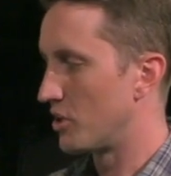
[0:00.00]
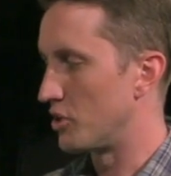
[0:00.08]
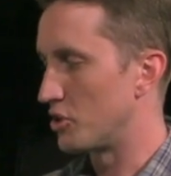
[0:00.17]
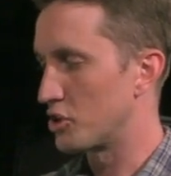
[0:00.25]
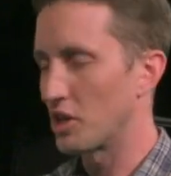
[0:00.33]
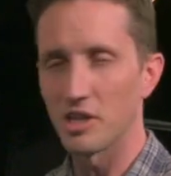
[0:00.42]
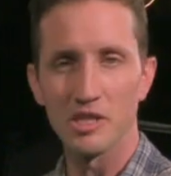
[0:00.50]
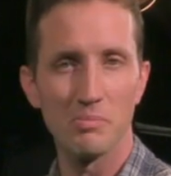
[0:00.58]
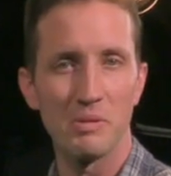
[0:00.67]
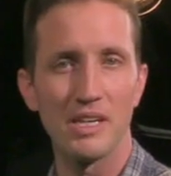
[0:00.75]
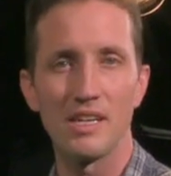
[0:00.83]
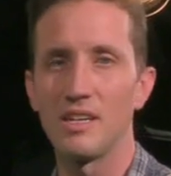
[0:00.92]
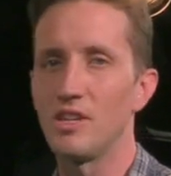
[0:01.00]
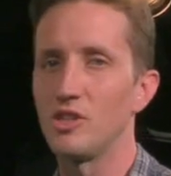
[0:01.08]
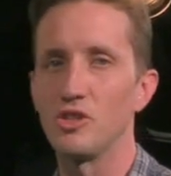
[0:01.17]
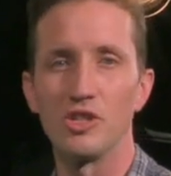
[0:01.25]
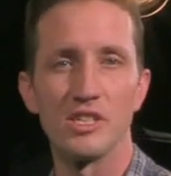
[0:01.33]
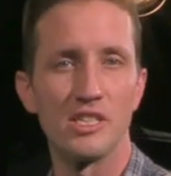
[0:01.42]
Your shutter speed,
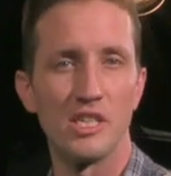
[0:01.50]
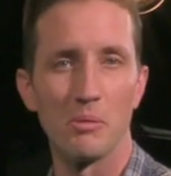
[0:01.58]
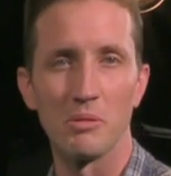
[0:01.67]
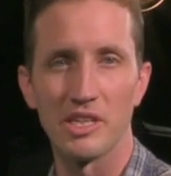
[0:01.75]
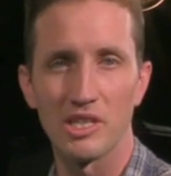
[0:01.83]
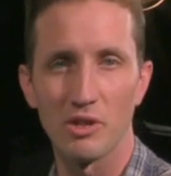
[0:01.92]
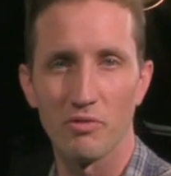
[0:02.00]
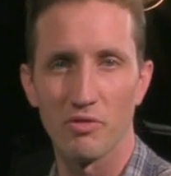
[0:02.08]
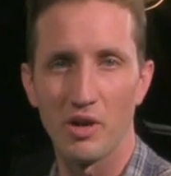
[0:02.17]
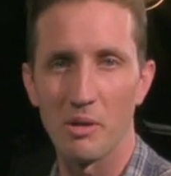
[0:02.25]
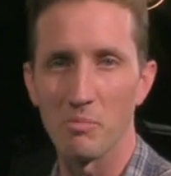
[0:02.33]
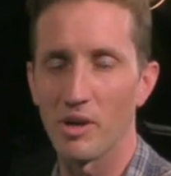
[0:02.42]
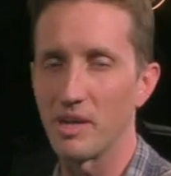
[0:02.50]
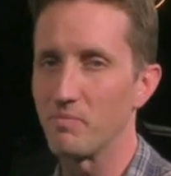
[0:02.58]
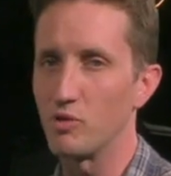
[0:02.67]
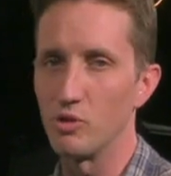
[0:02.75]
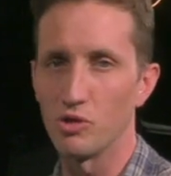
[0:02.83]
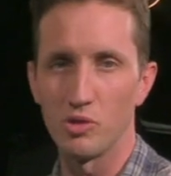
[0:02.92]
you're just doubling your frame rate.
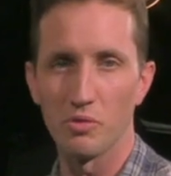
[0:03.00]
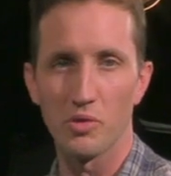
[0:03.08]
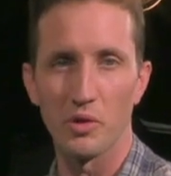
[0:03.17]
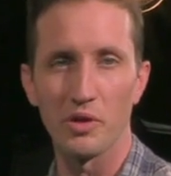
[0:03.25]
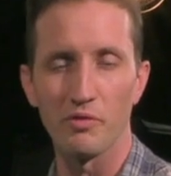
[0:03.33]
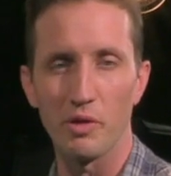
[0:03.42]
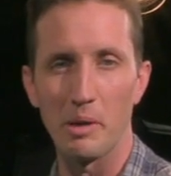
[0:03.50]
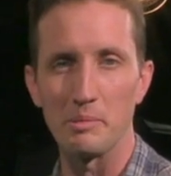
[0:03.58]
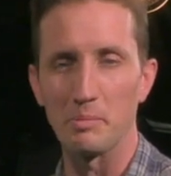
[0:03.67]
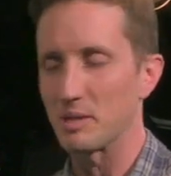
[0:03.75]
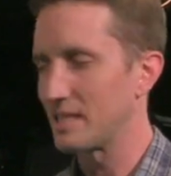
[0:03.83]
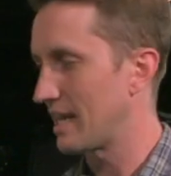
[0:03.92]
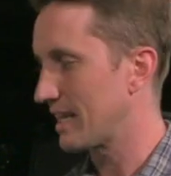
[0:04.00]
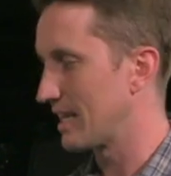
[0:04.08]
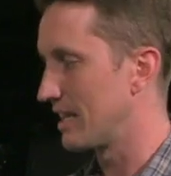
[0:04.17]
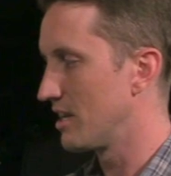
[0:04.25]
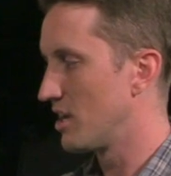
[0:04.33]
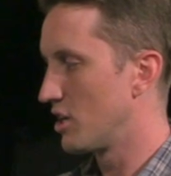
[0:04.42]
You shoot 30 frames per
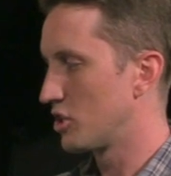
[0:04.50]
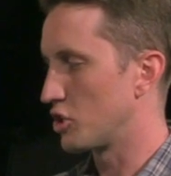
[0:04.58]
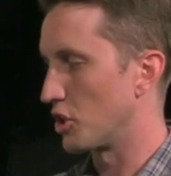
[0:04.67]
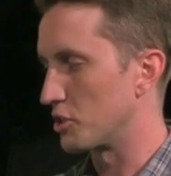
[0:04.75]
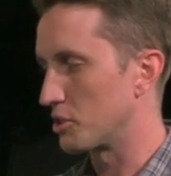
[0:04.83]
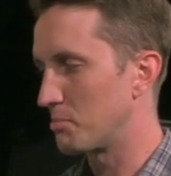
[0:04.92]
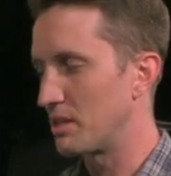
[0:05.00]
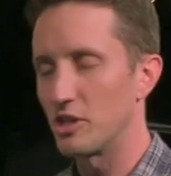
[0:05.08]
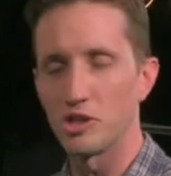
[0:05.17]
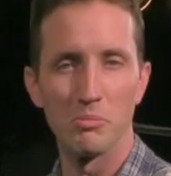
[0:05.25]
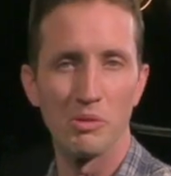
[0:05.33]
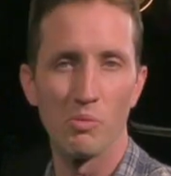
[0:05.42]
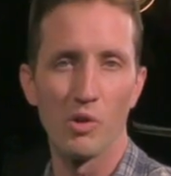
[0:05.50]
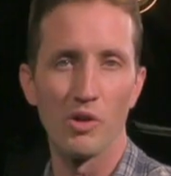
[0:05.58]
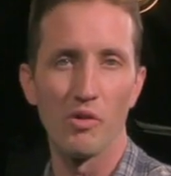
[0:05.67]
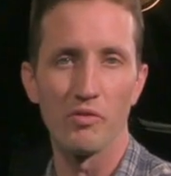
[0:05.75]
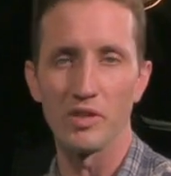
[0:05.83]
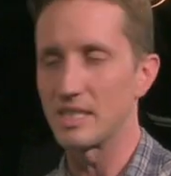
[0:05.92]
second, shutter speed should be 1
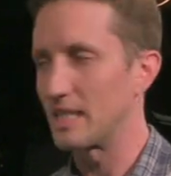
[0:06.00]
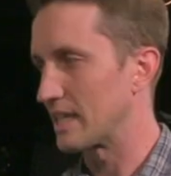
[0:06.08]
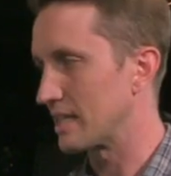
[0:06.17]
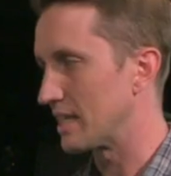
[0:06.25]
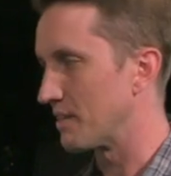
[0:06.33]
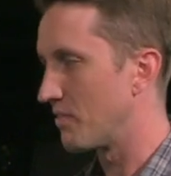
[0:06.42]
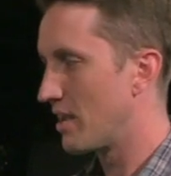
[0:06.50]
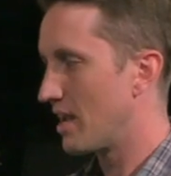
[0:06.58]
over 60.